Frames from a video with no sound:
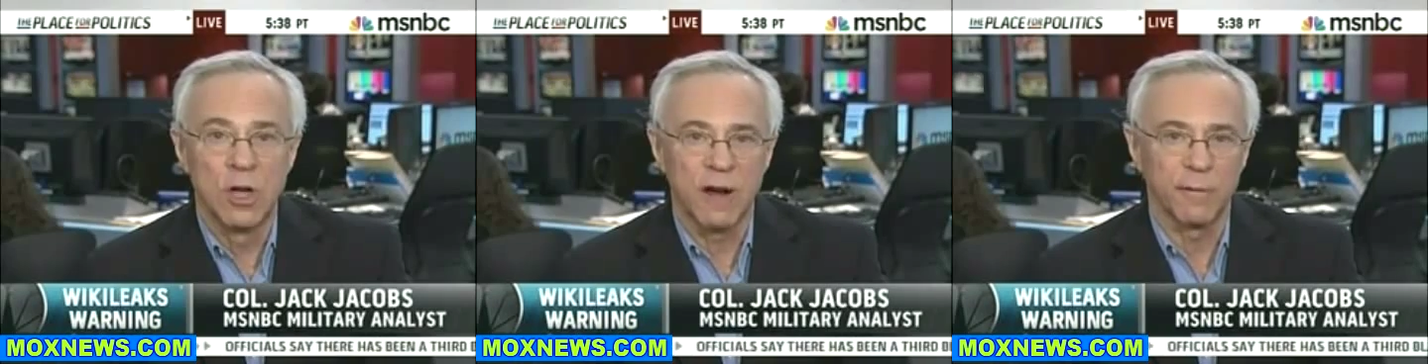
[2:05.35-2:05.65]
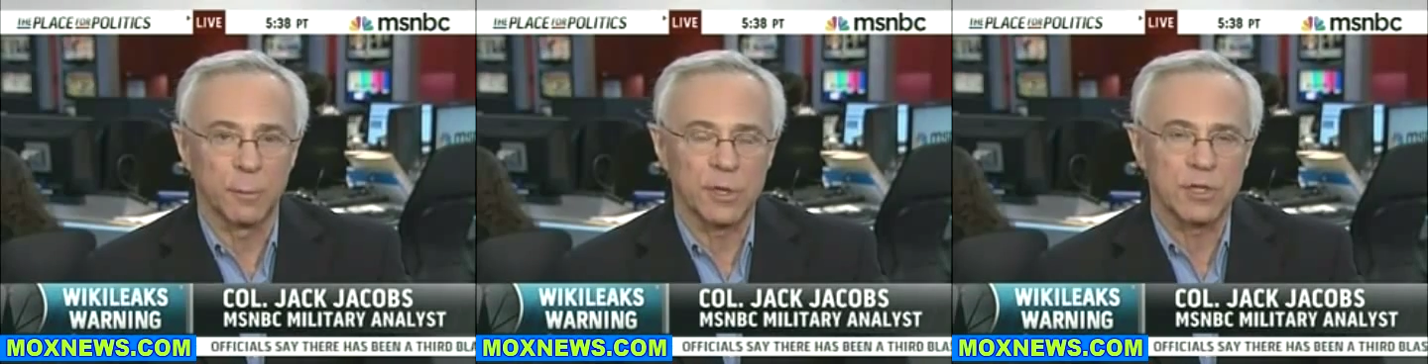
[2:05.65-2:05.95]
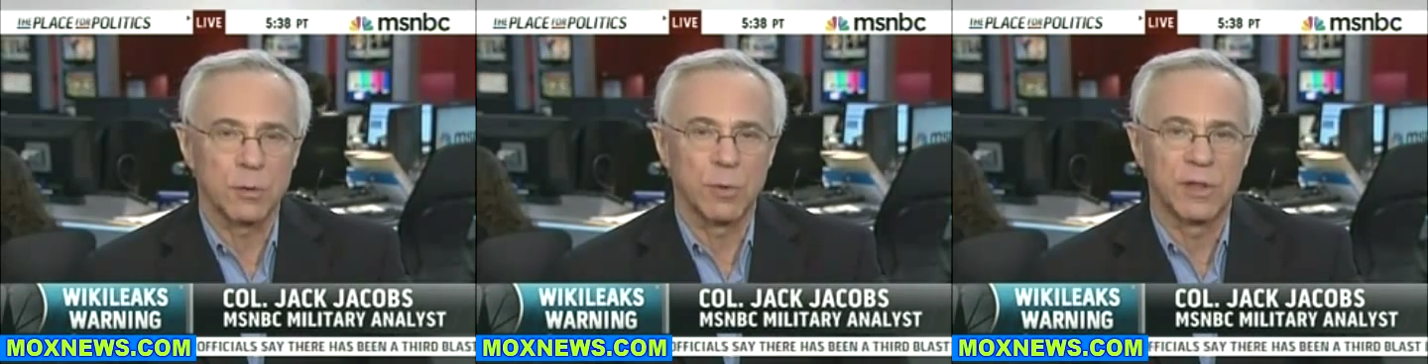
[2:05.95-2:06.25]

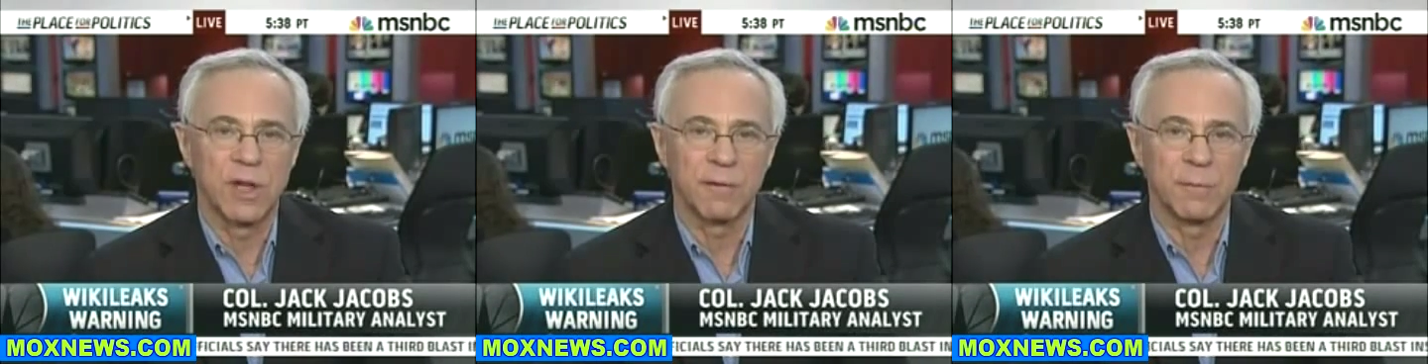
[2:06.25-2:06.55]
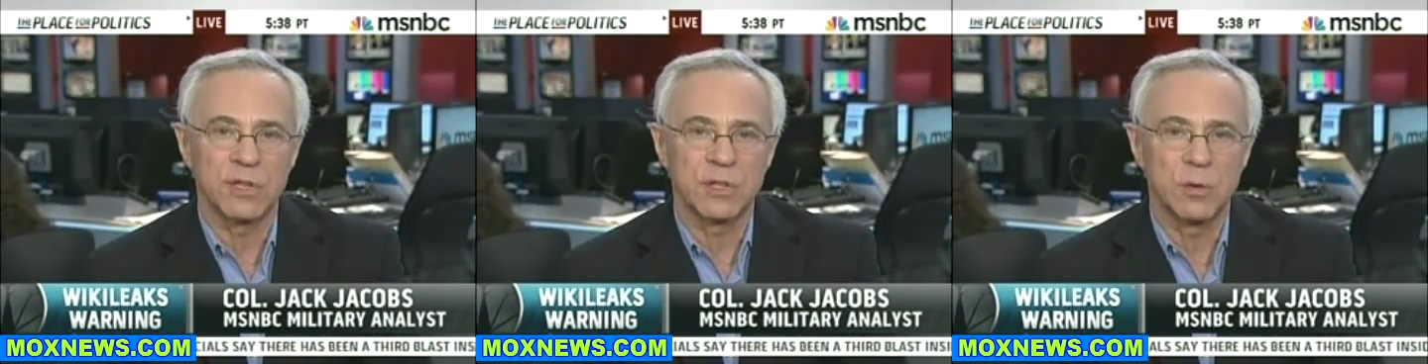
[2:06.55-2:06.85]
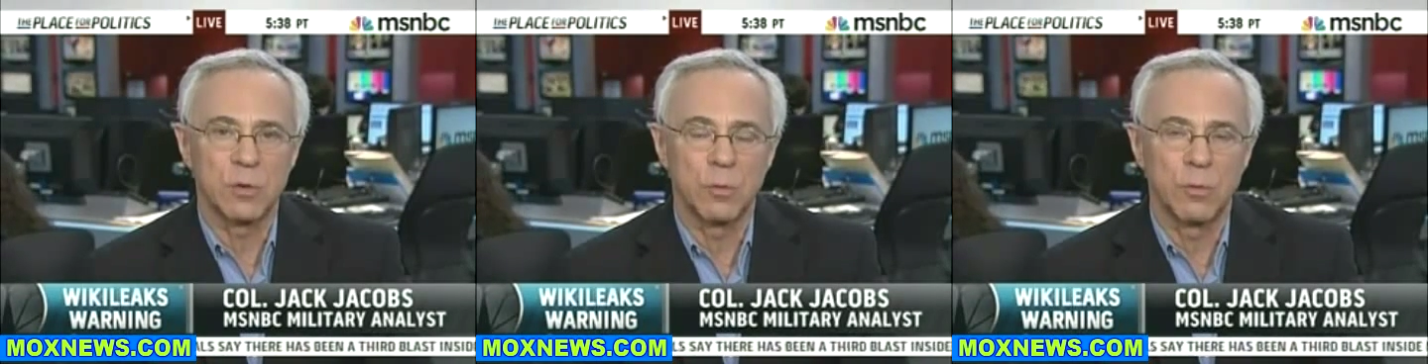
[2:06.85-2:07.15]
governments, with
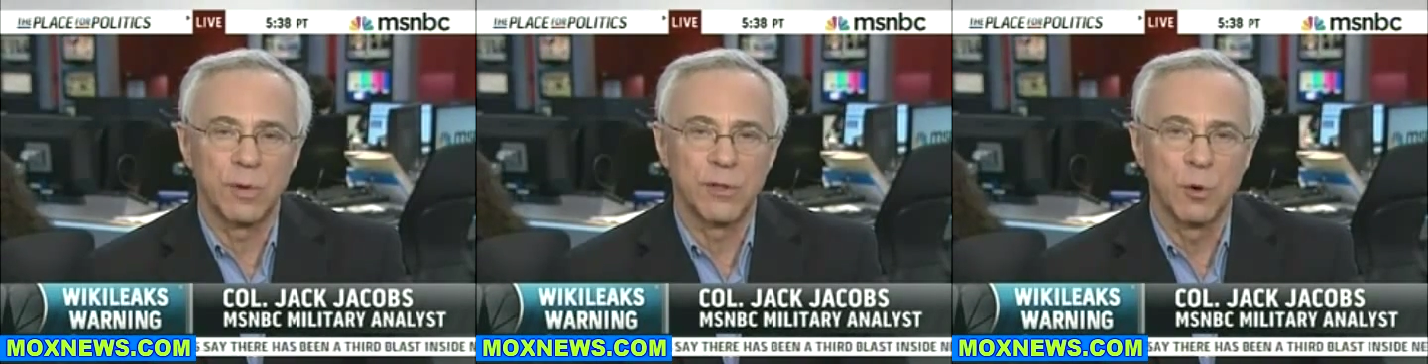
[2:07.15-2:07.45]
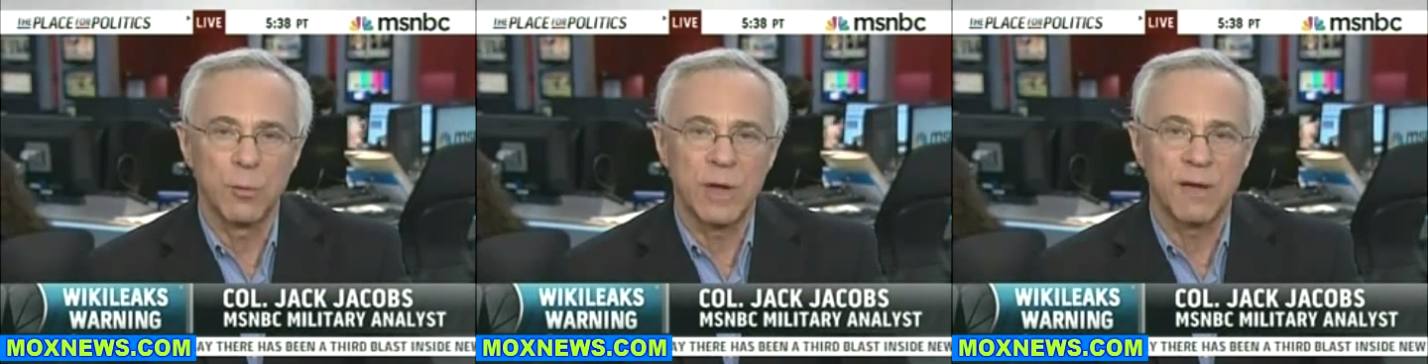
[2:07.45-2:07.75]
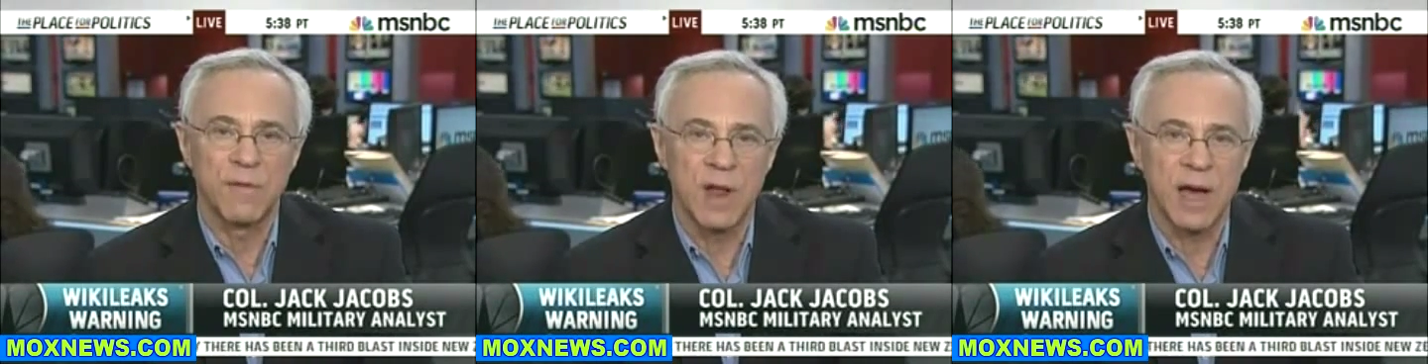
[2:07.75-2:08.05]
governments with whom we
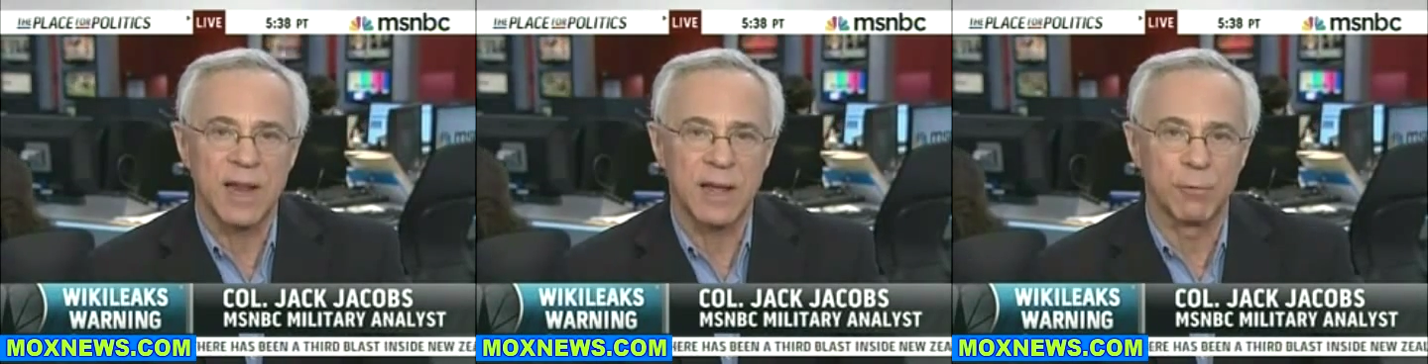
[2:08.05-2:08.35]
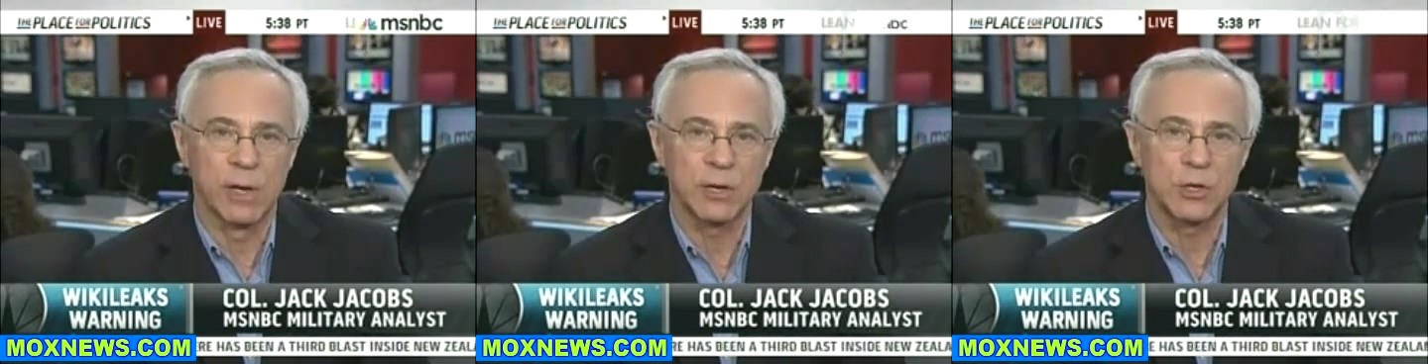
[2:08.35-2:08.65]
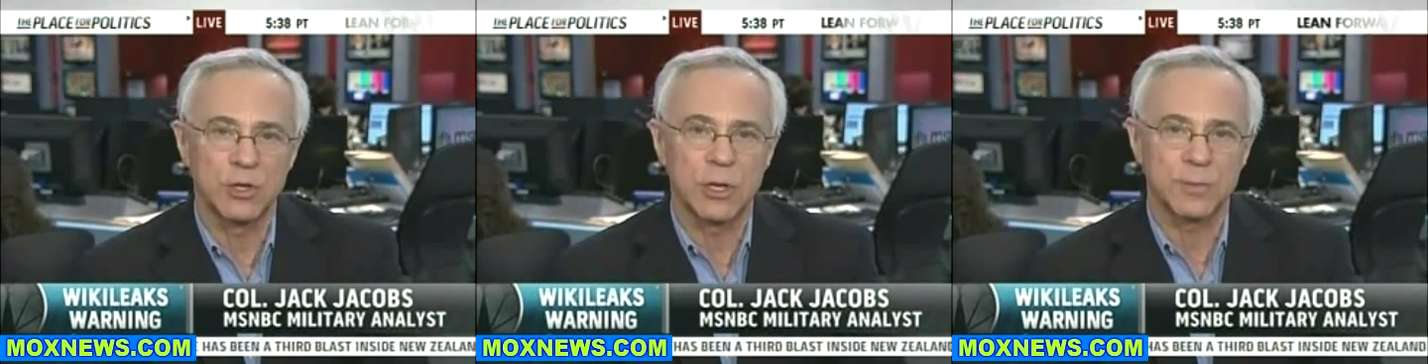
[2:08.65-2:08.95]
have not had
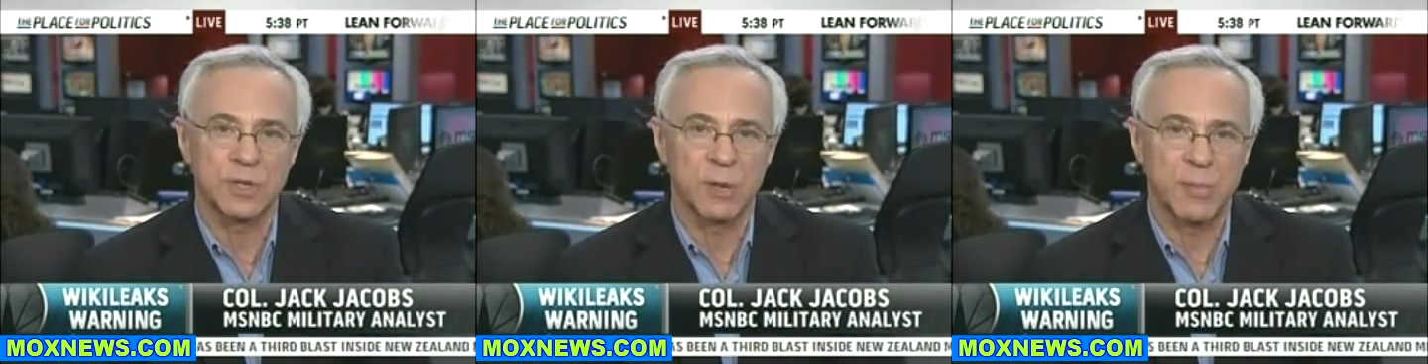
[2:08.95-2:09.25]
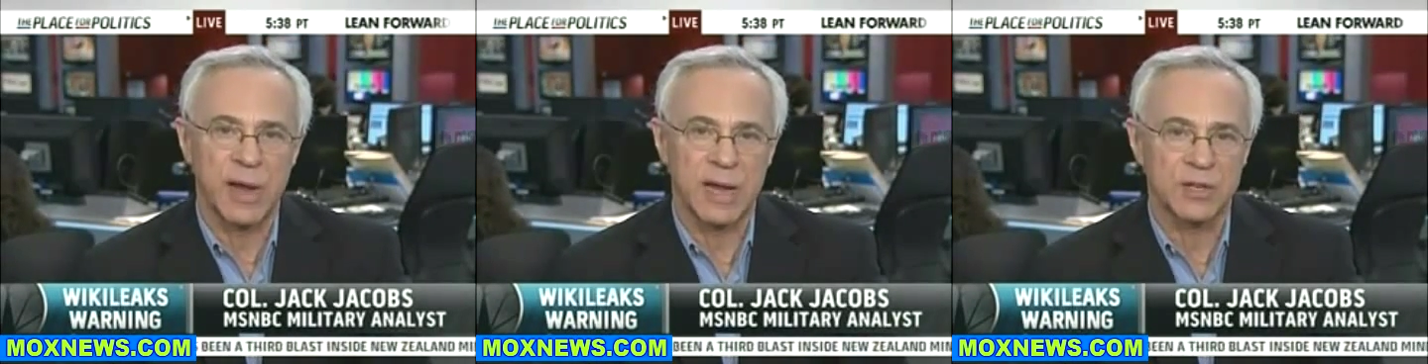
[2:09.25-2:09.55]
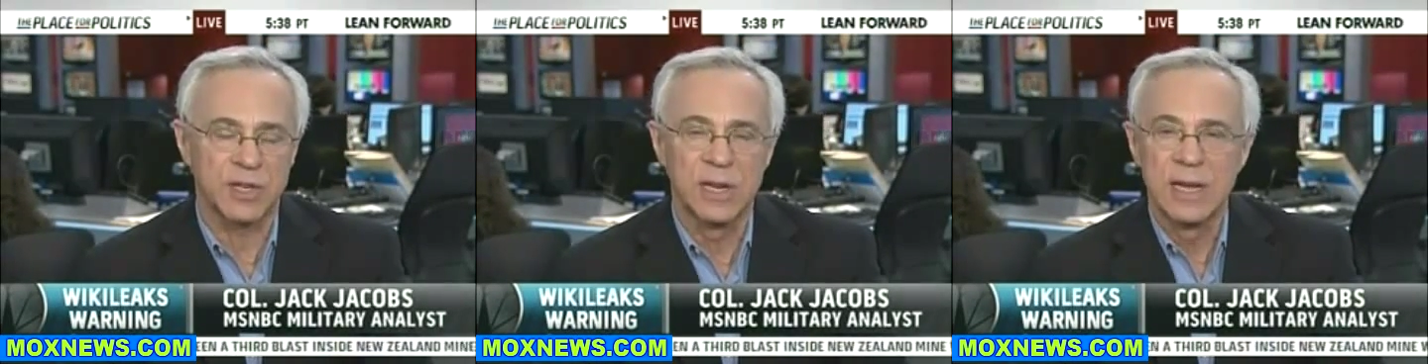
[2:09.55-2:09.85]
relationships in the
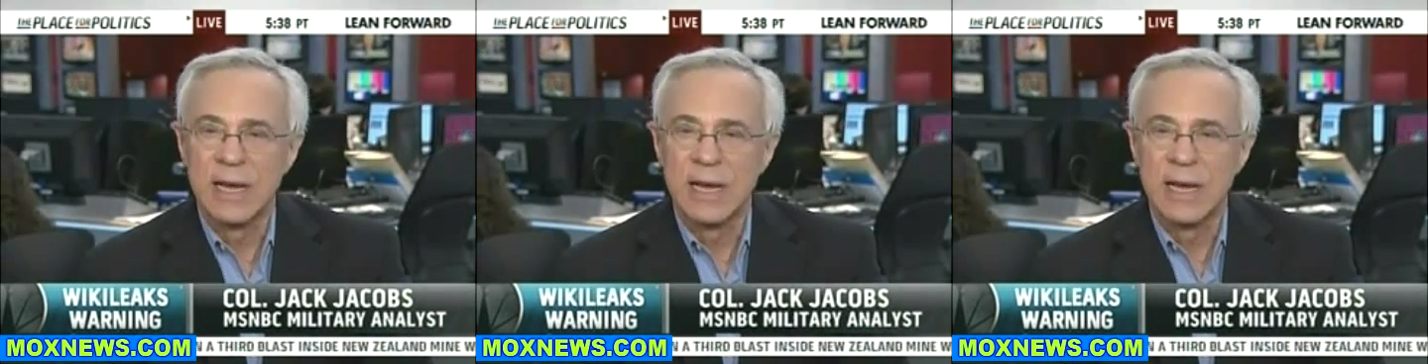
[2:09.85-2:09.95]
past,